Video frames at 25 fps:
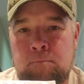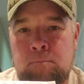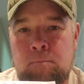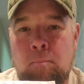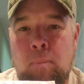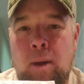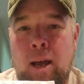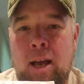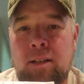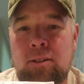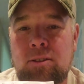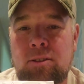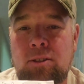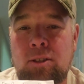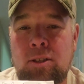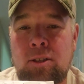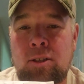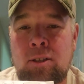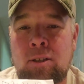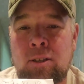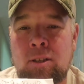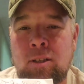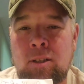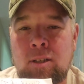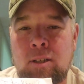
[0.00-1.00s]

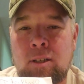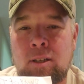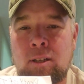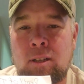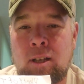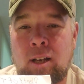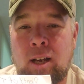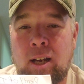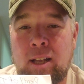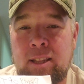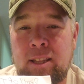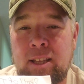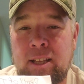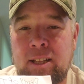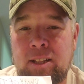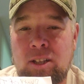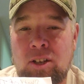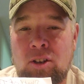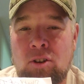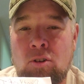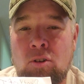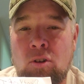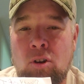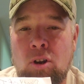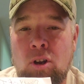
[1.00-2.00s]
master, I think the
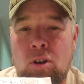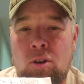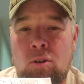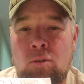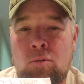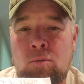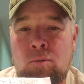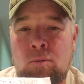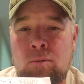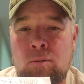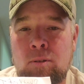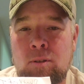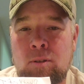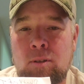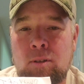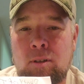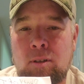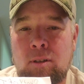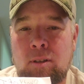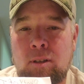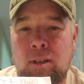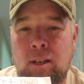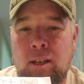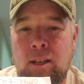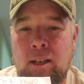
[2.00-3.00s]
crow
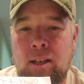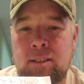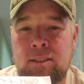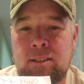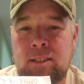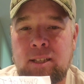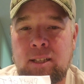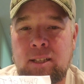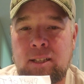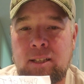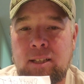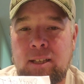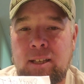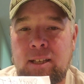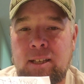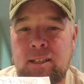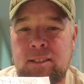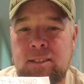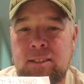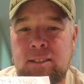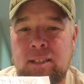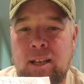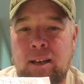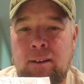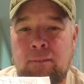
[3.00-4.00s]
as it
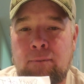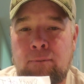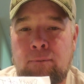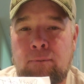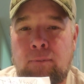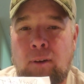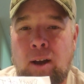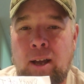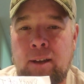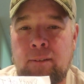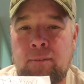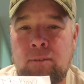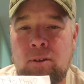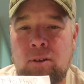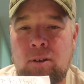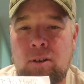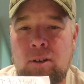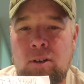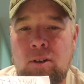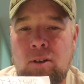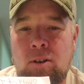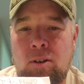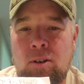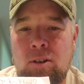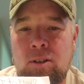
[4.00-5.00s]
is at
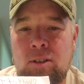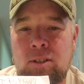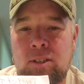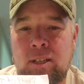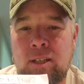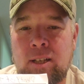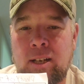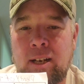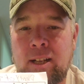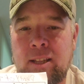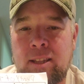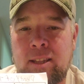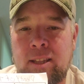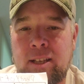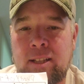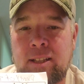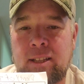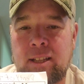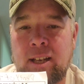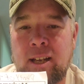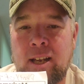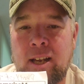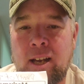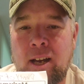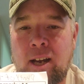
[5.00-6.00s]
500 yards, and I think
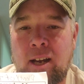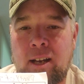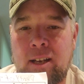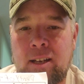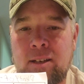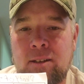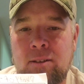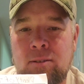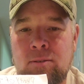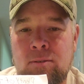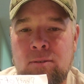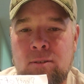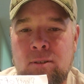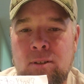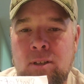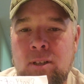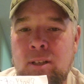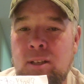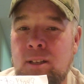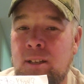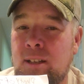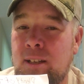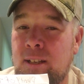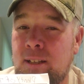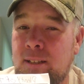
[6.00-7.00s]
the coyote
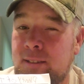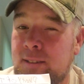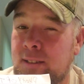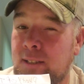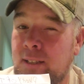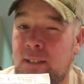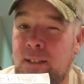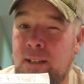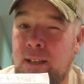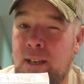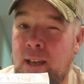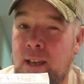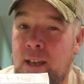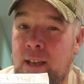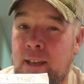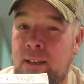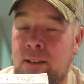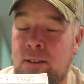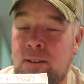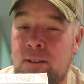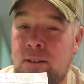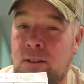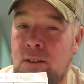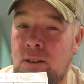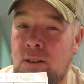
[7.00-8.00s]
is at
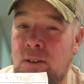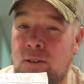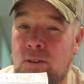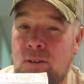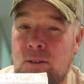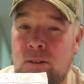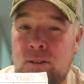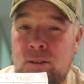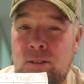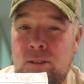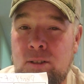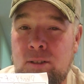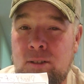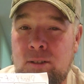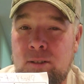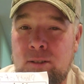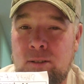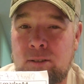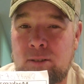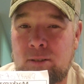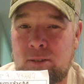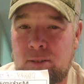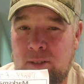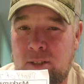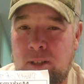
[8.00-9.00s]
800 yards,
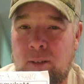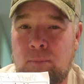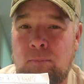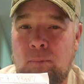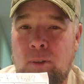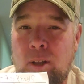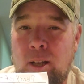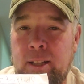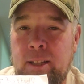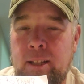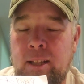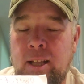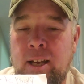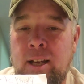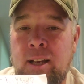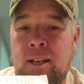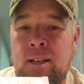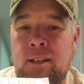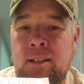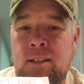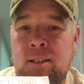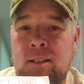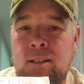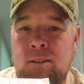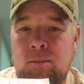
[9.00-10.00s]
something like
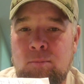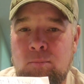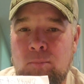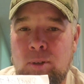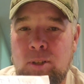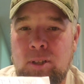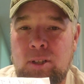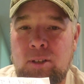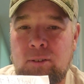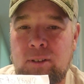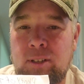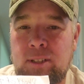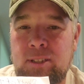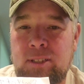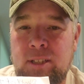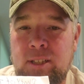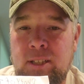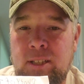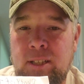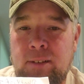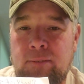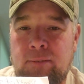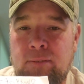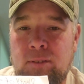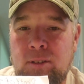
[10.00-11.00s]
that. But there is a
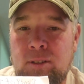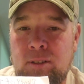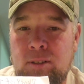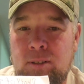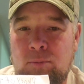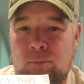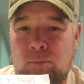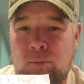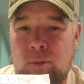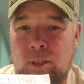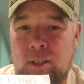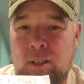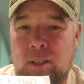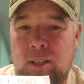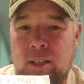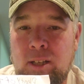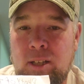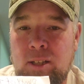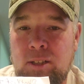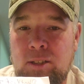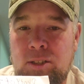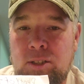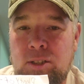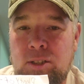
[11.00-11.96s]
difference with the